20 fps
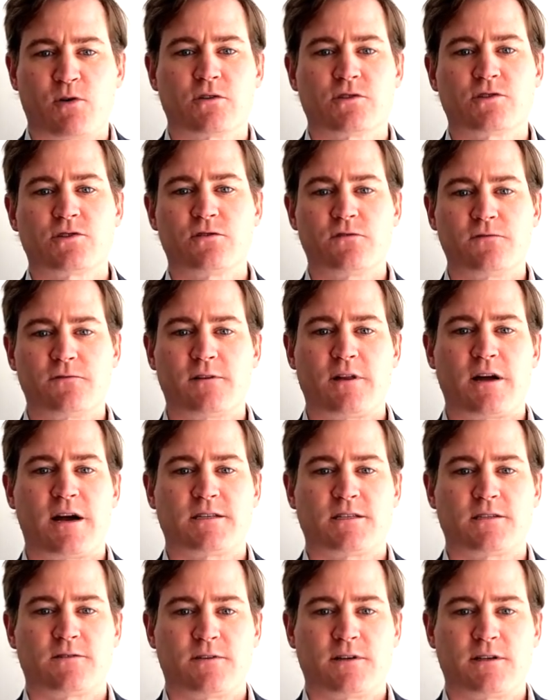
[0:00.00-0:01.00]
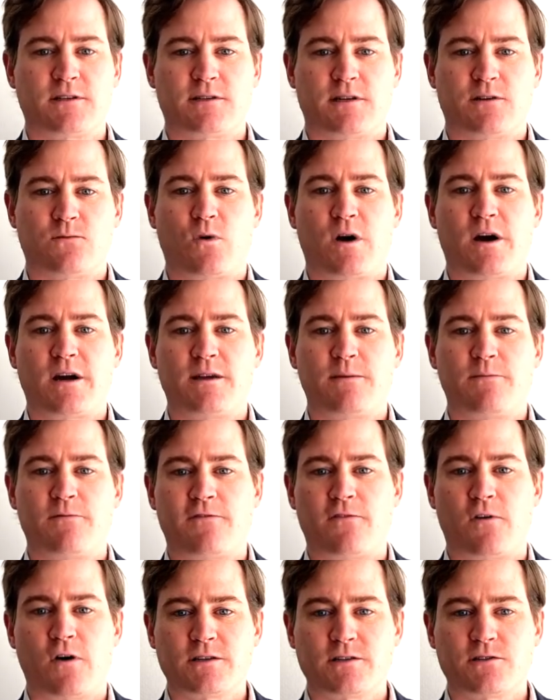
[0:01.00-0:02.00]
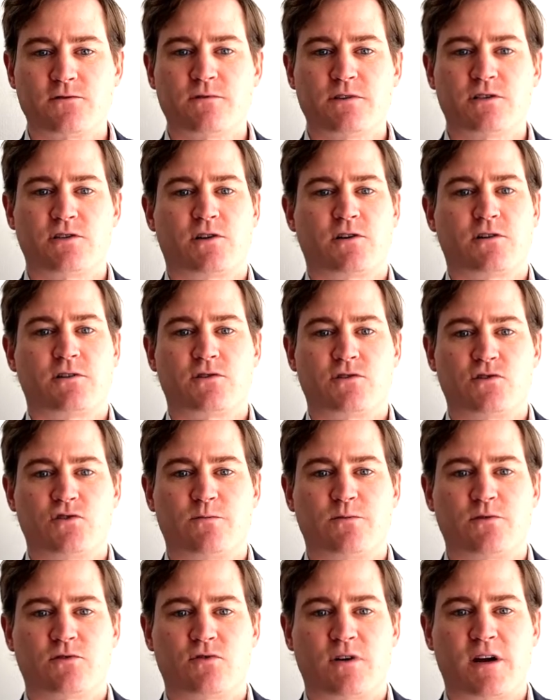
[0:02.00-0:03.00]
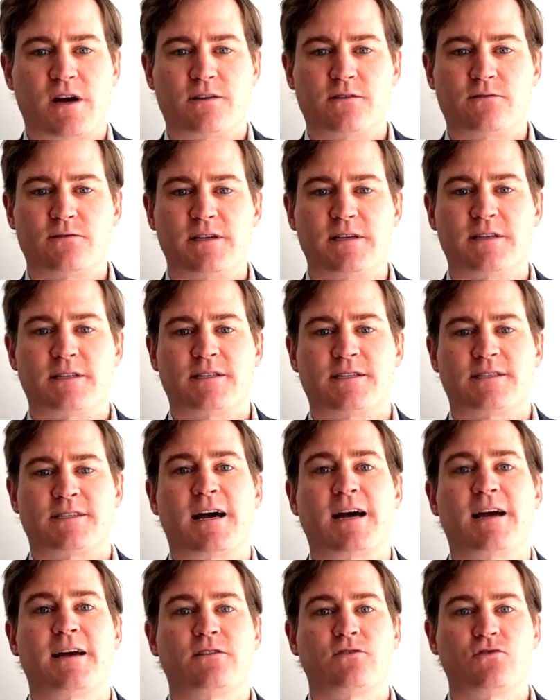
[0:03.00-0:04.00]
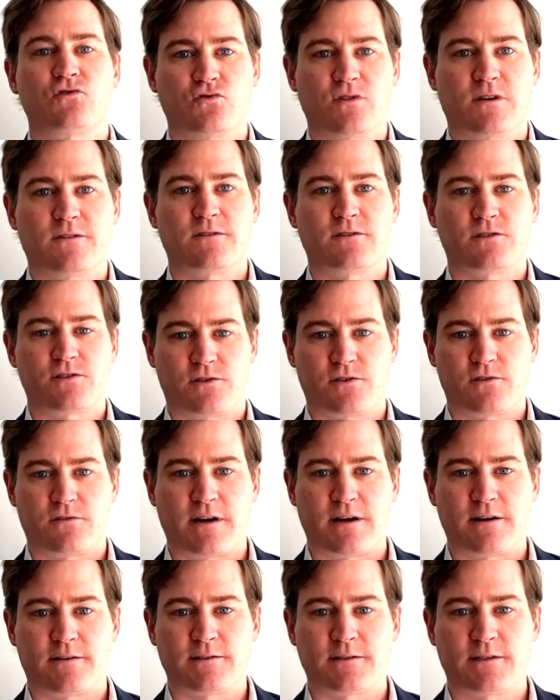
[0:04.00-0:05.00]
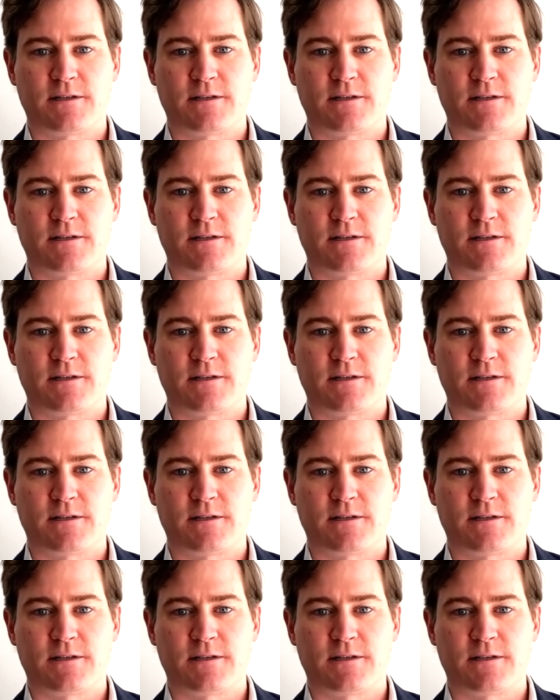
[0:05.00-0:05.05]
personal philosophies and why he'd fought to return to Superdry to lead a design-driven turnaround.